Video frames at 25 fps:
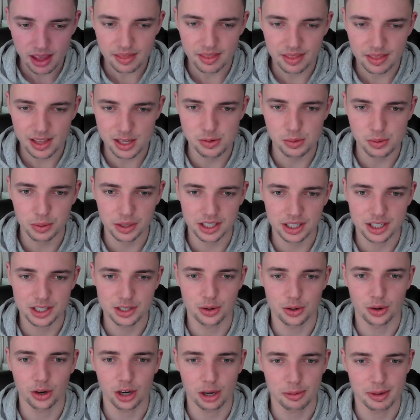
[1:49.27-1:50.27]
that's what we're going to
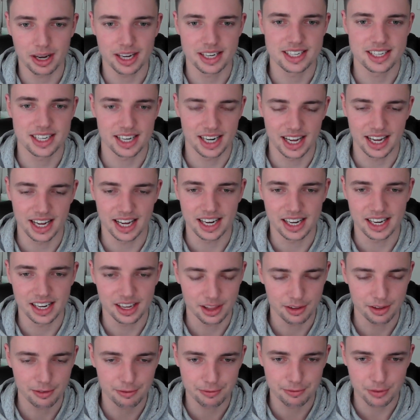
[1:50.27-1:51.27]
talk about today. And
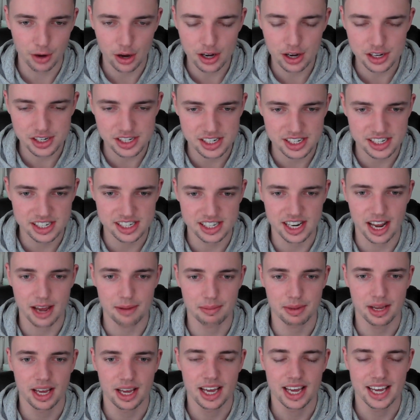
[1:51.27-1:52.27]
the first
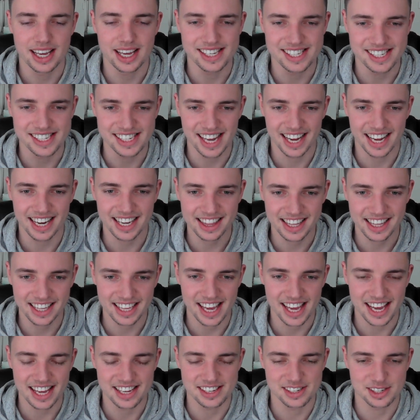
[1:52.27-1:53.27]
step is getting the
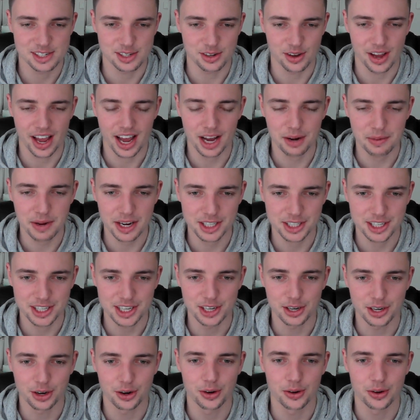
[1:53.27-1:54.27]
guest. So how do we actually
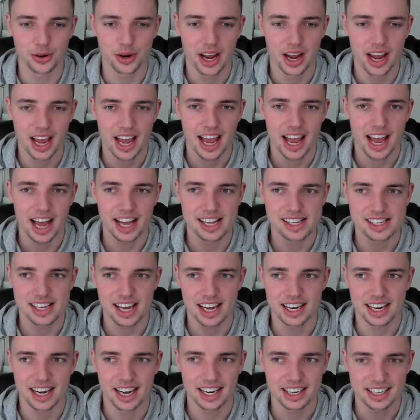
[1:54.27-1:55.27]
go
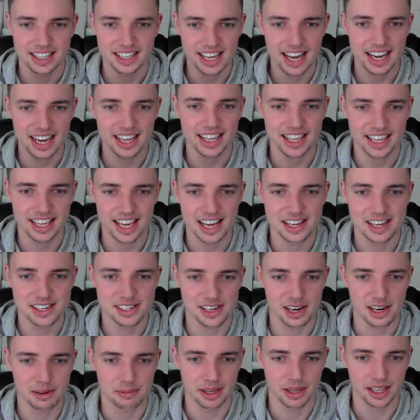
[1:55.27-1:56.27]
and get the
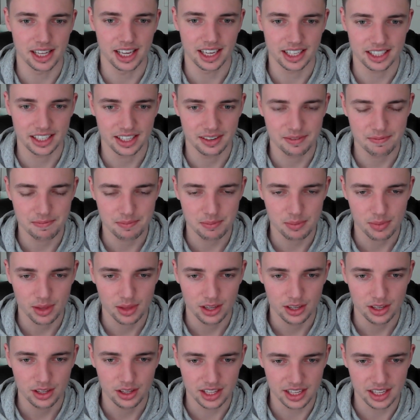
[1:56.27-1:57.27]
guest and be like,
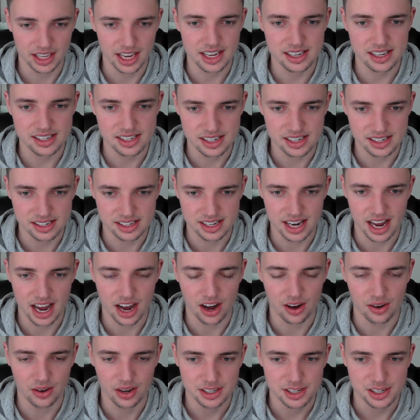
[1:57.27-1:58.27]
the guest is
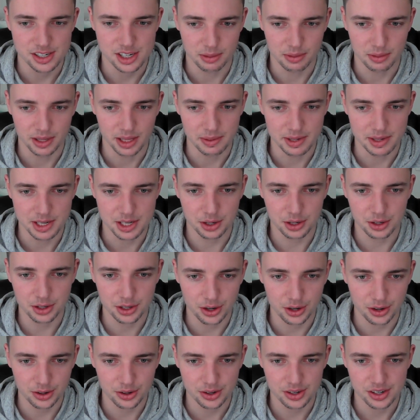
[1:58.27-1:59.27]
now someone that we don't
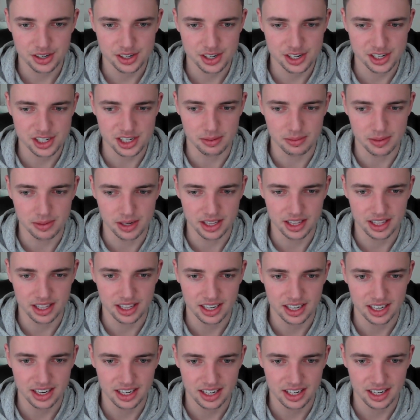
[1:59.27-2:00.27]
know to someone
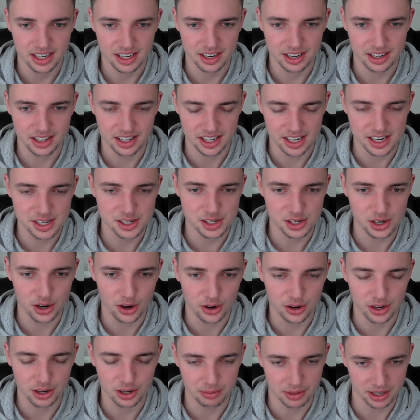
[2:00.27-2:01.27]
that is
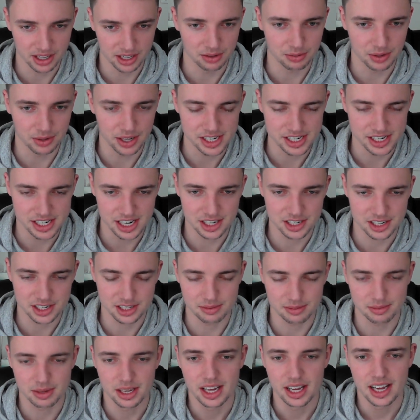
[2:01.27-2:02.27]
known, and we can reach out to
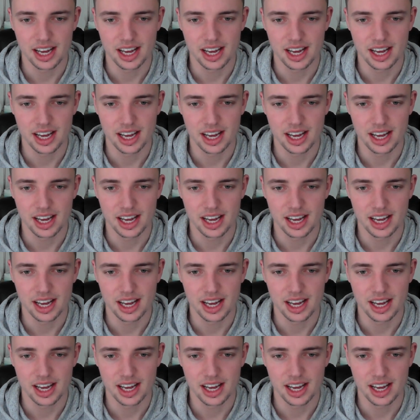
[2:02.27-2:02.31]
them.